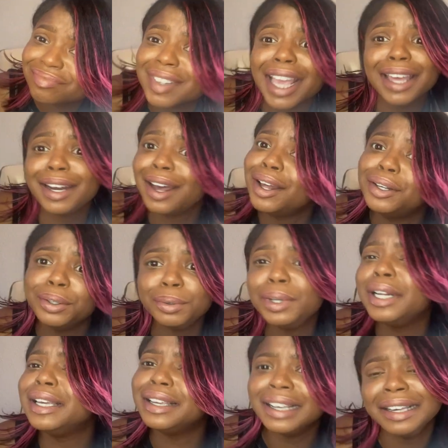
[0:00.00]
And I'll do it
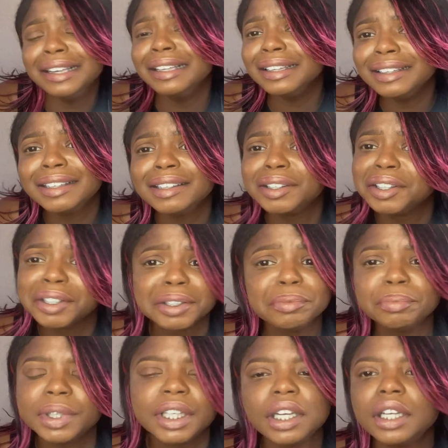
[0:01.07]
again.
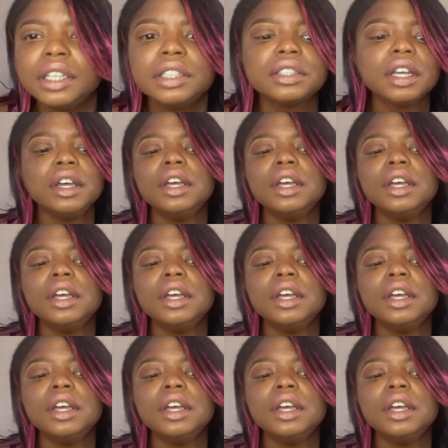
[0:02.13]
Because,